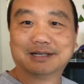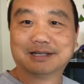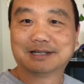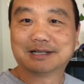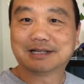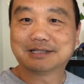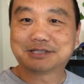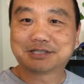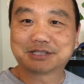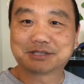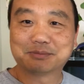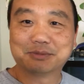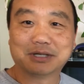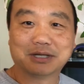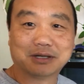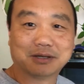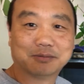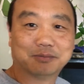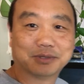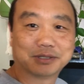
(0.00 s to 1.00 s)
that's just
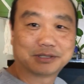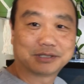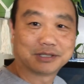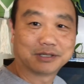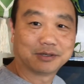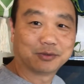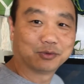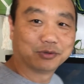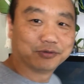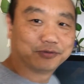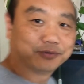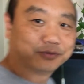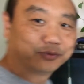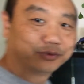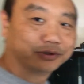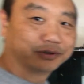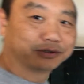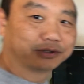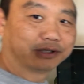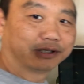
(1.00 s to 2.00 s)
me. But
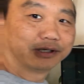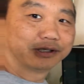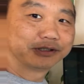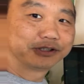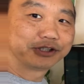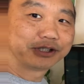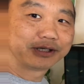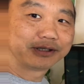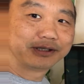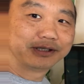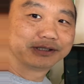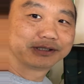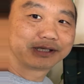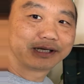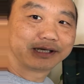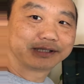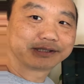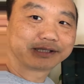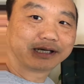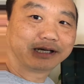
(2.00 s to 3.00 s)
we'll check these
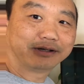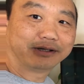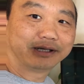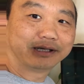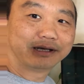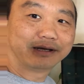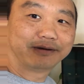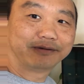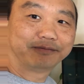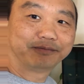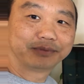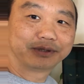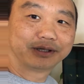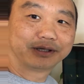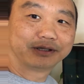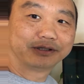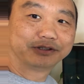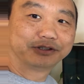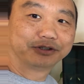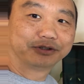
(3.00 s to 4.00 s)
guys out, and I'm
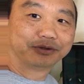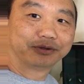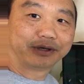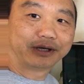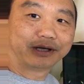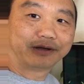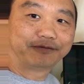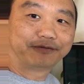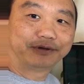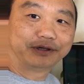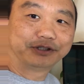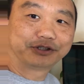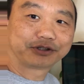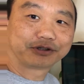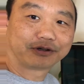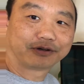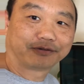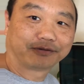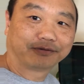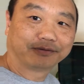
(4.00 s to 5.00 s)
gonna do a
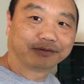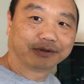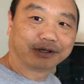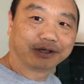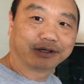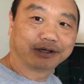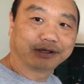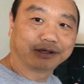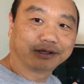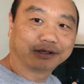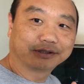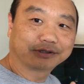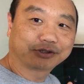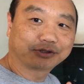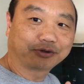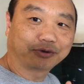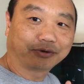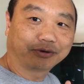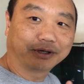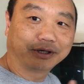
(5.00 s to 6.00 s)
feature
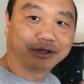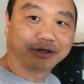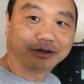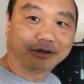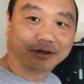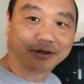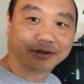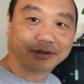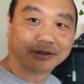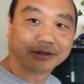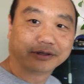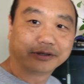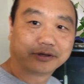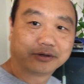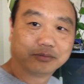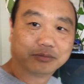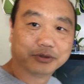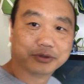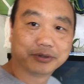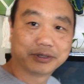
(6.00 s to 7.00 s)
story on the little
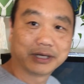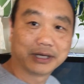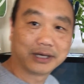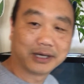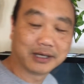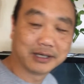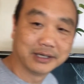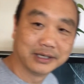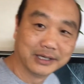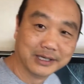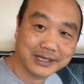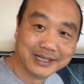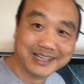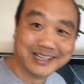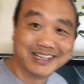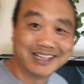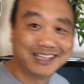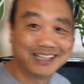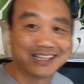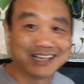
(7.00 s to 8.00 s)
blue guy.
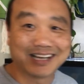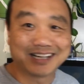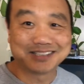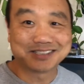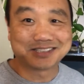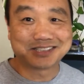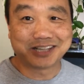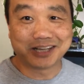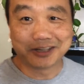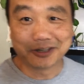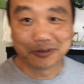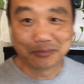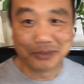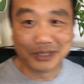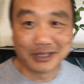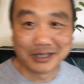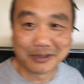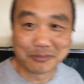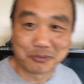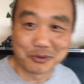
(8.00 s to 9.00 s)
He got his tail
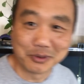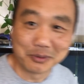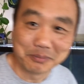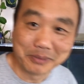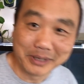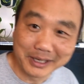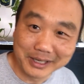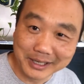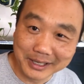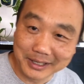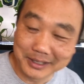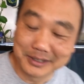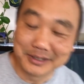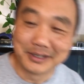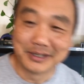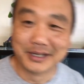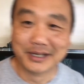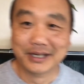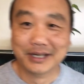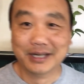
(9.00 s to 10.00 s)
beat up real bad,
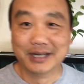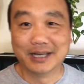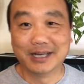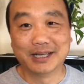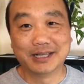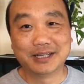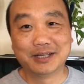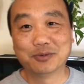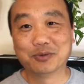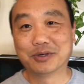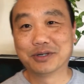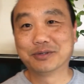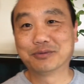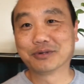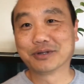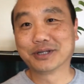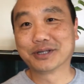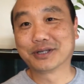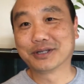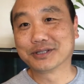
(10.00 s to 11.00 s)
and he wasn't
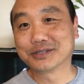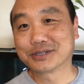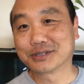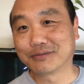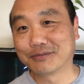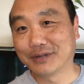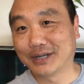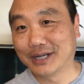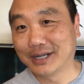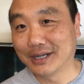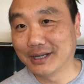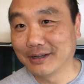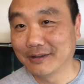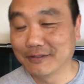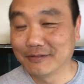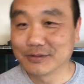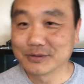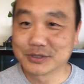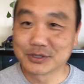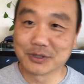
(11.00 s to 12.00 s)
really gonna survive,
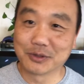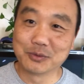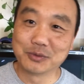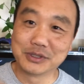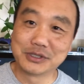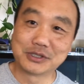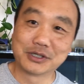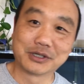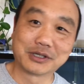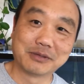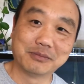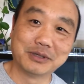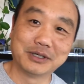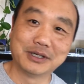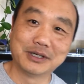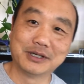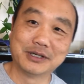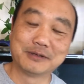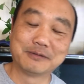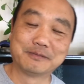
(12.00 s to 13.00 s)
so we took him
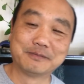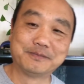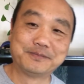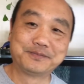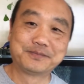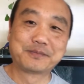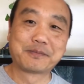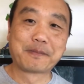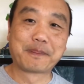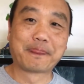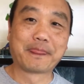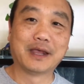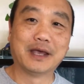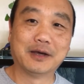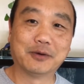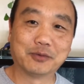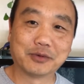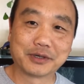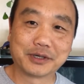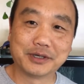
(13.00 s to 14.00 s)
in,
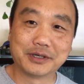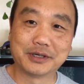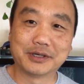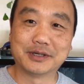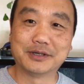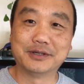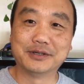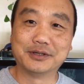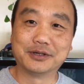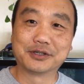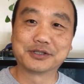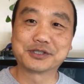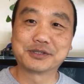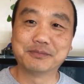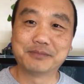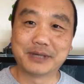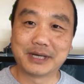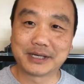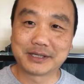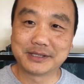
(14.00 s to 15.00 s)
and we're gonna nurse him
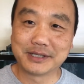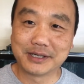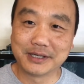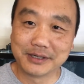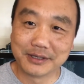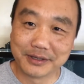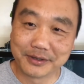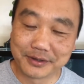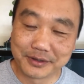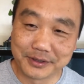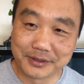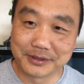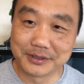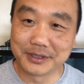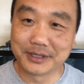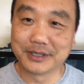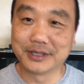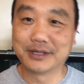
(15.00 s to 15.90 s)
back to health and